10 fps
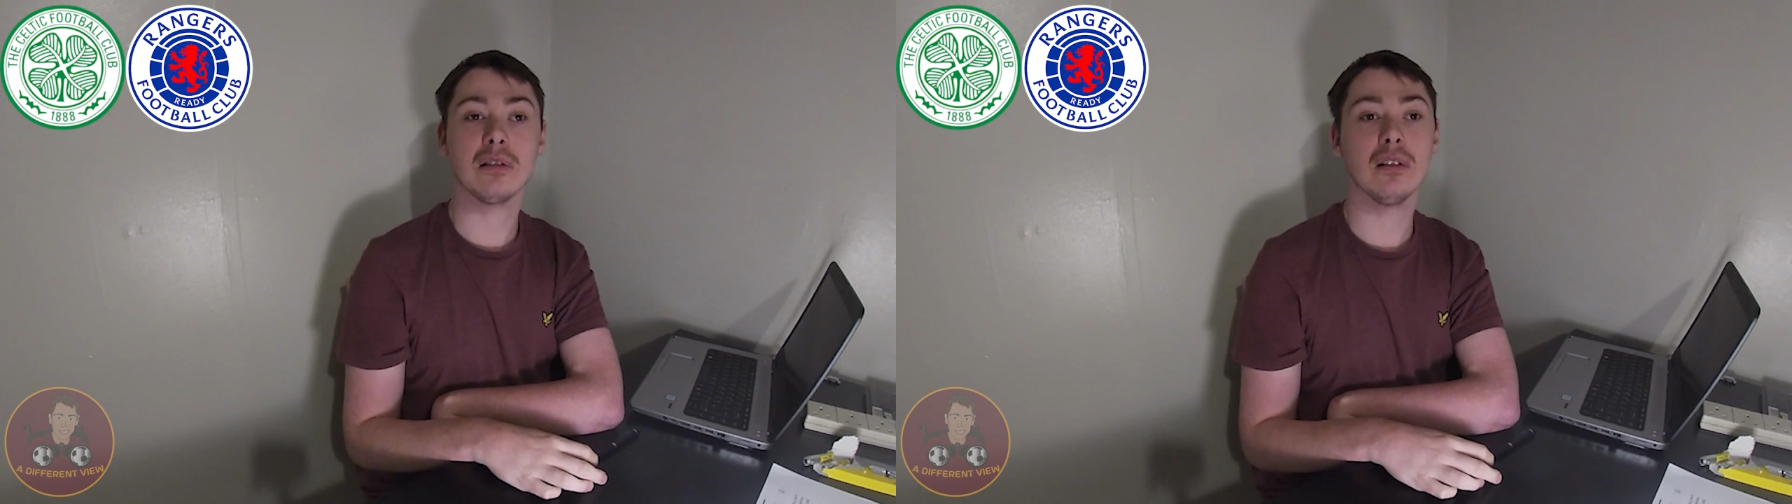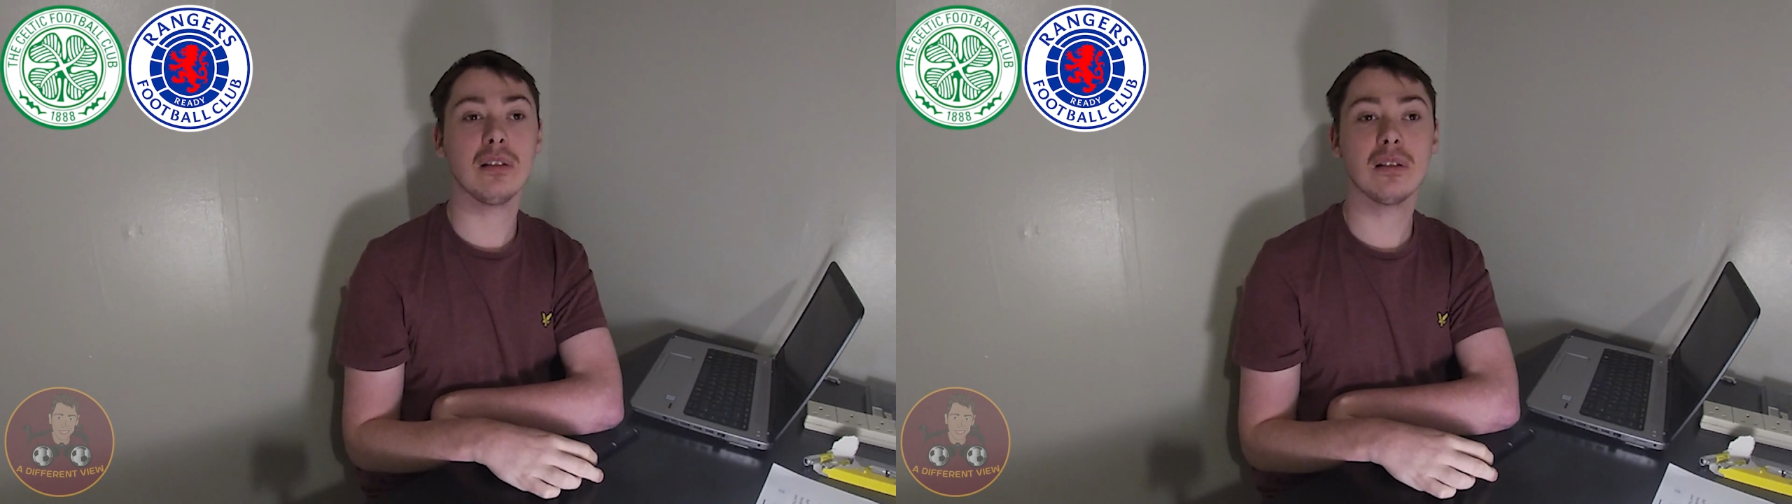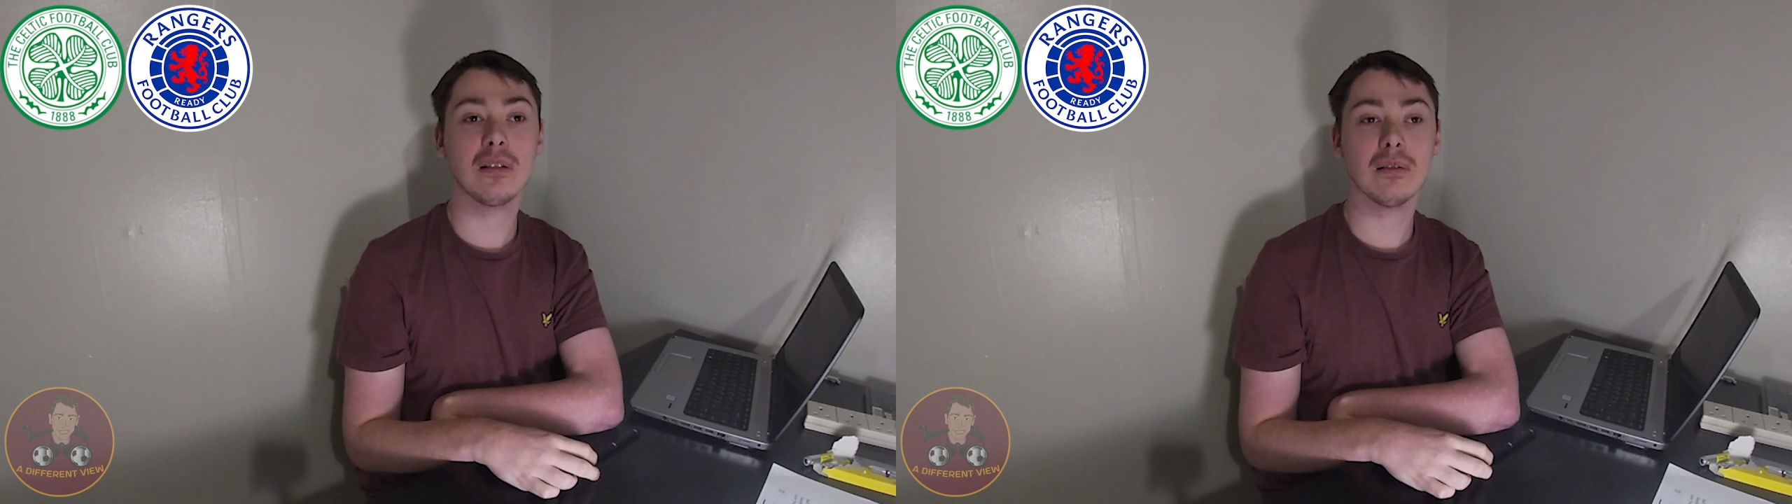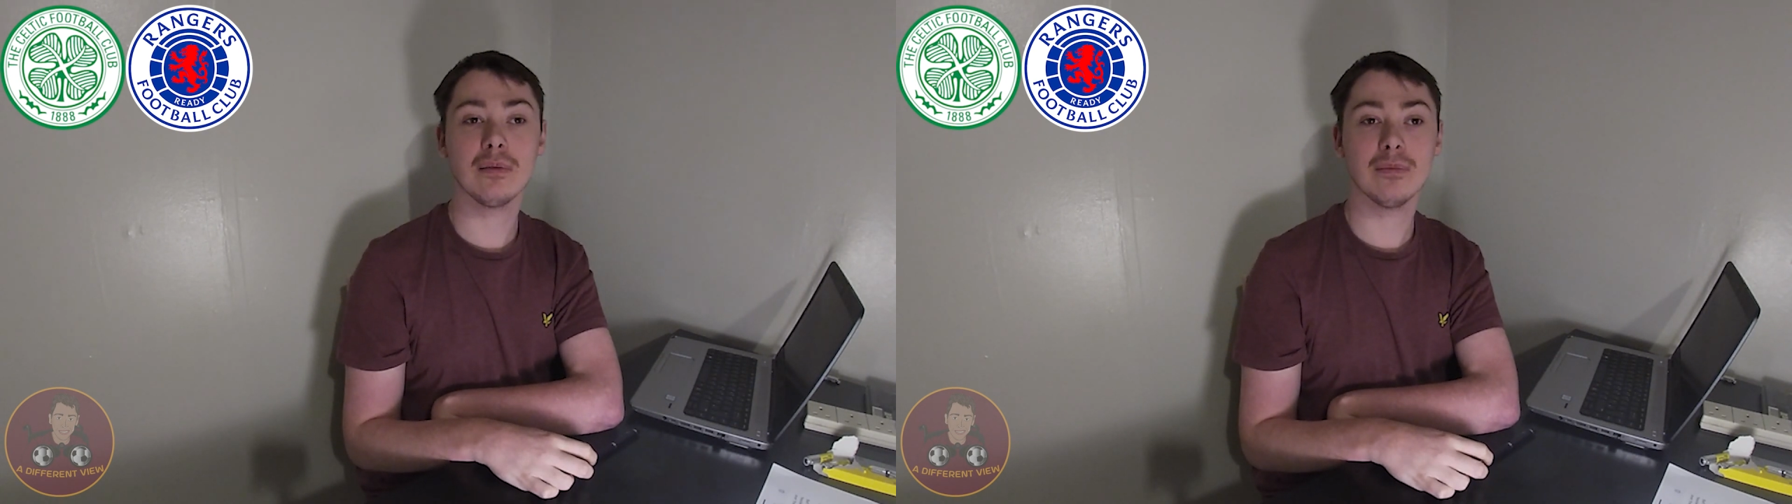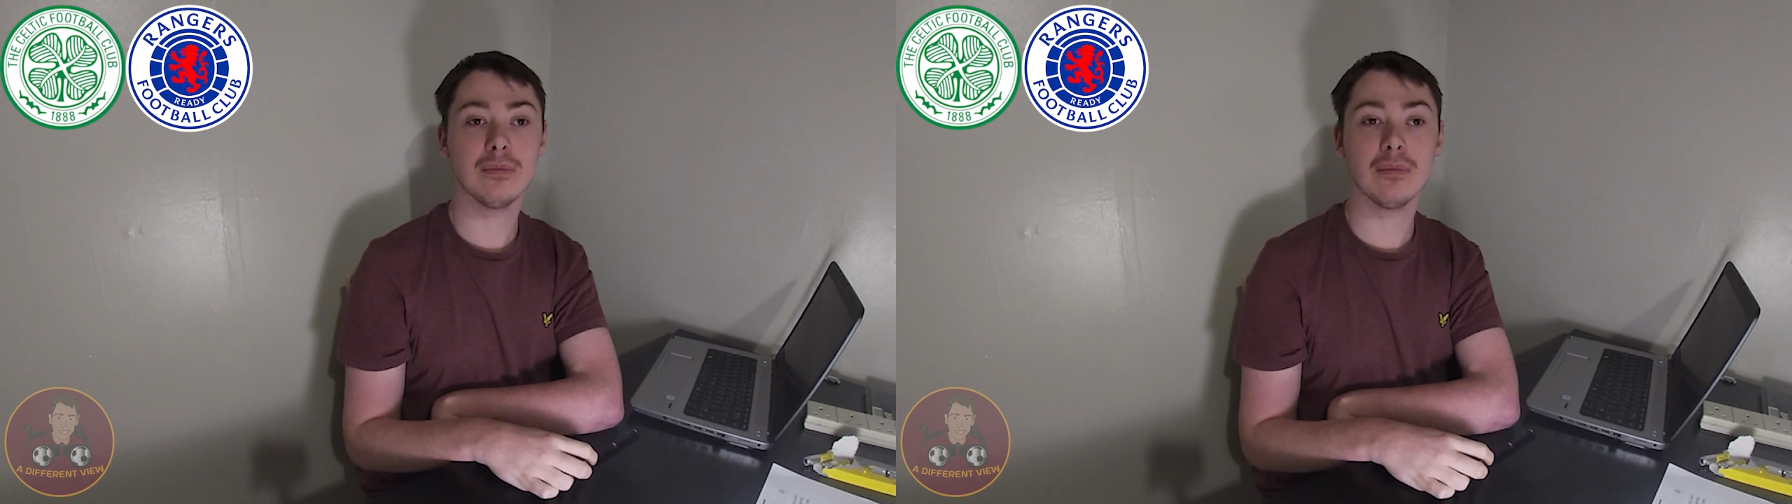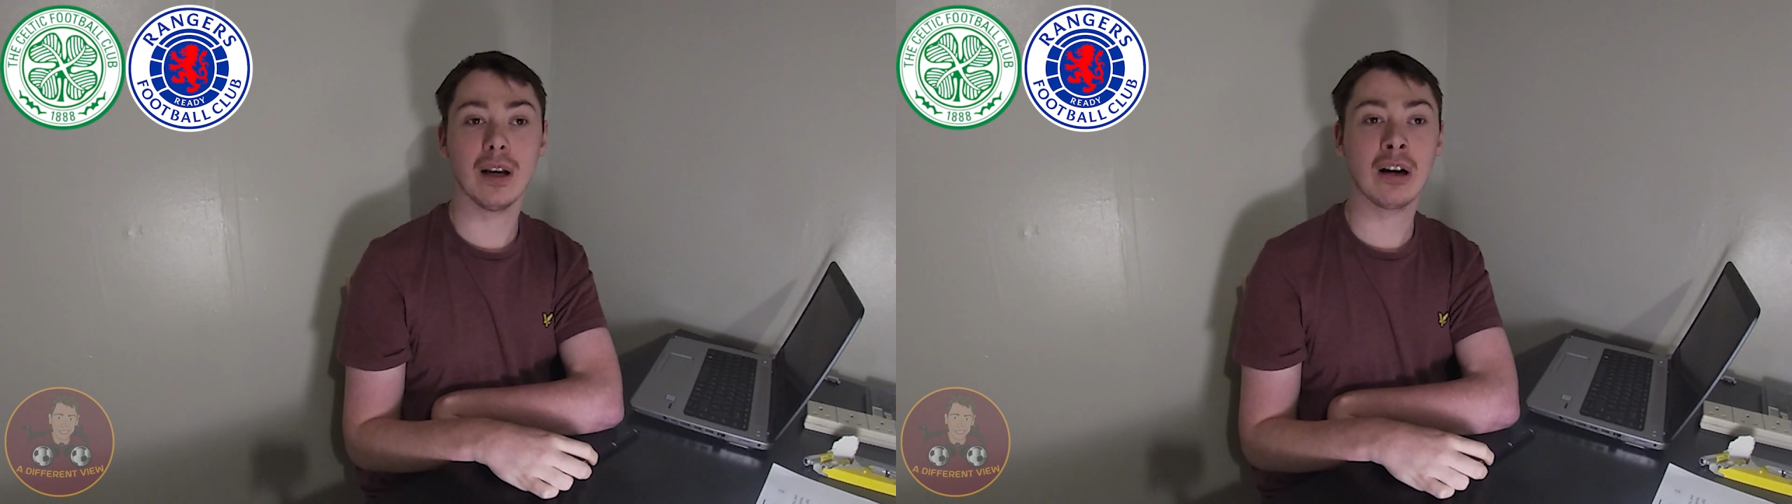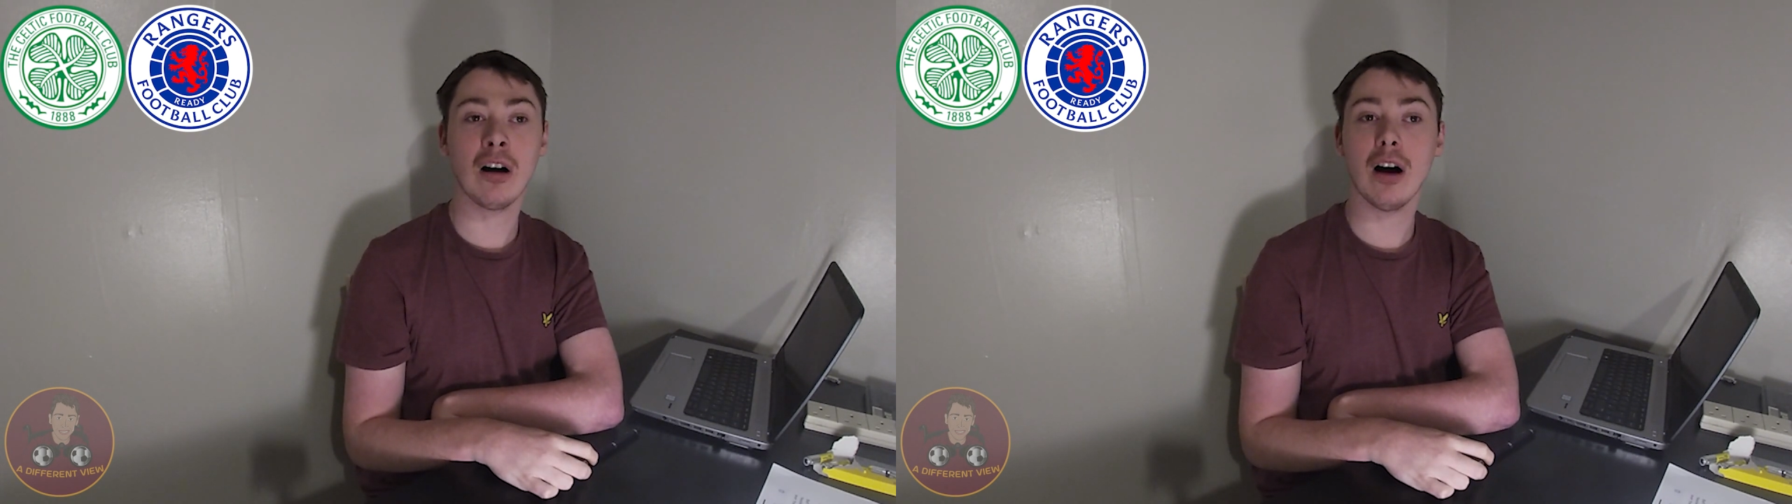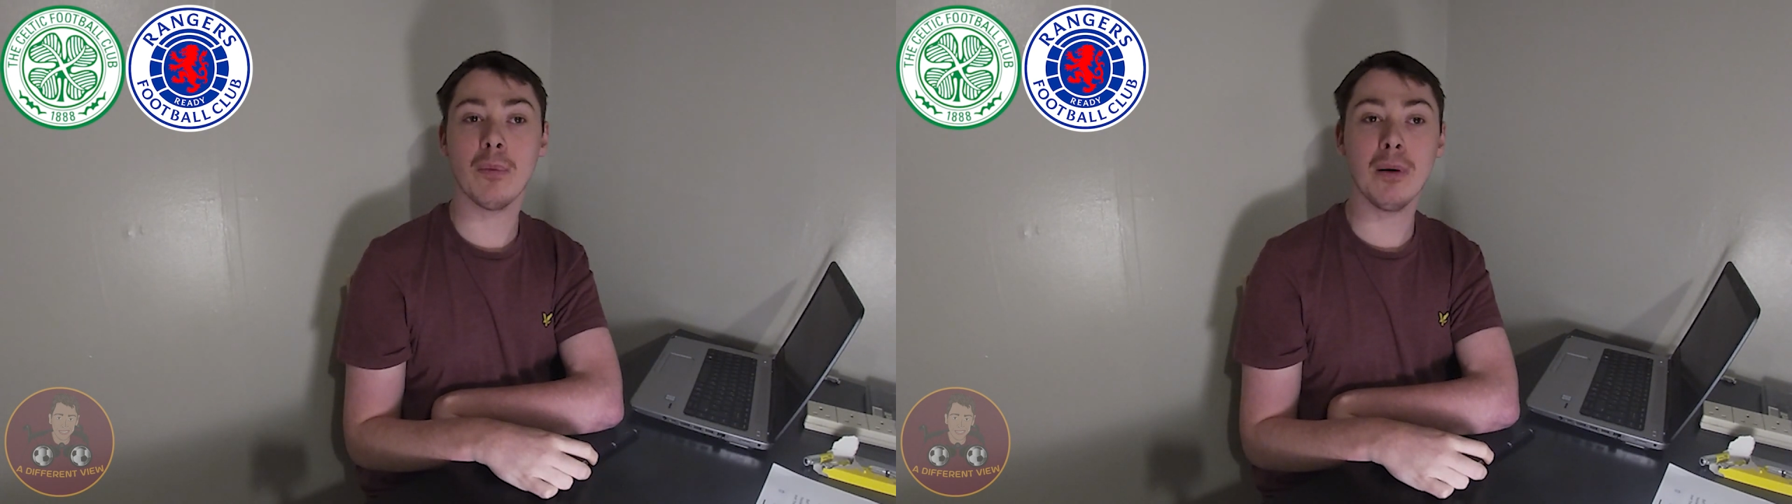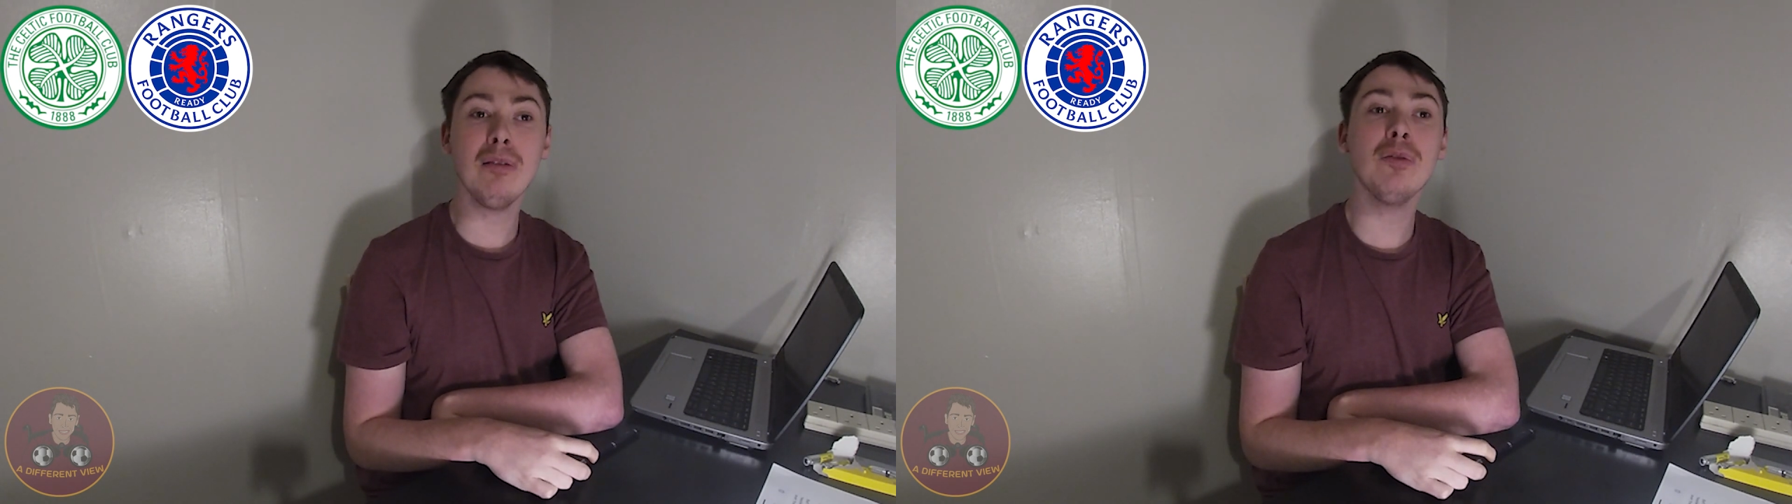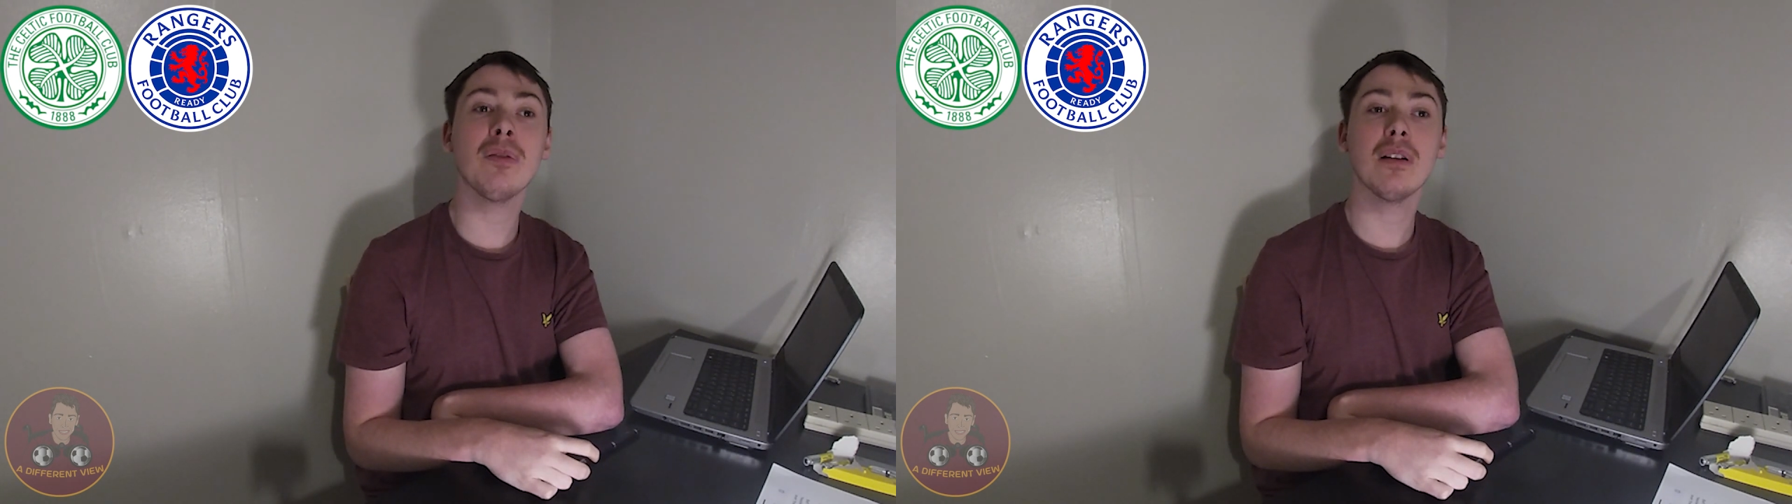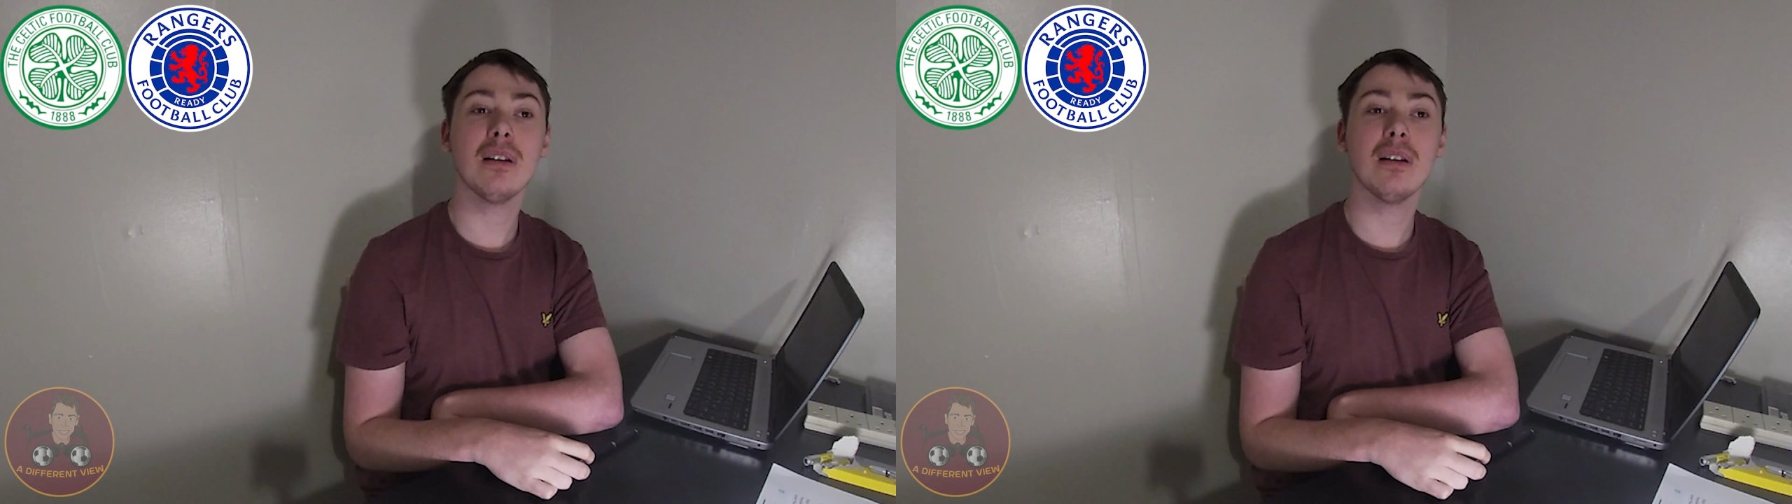looked a cut above.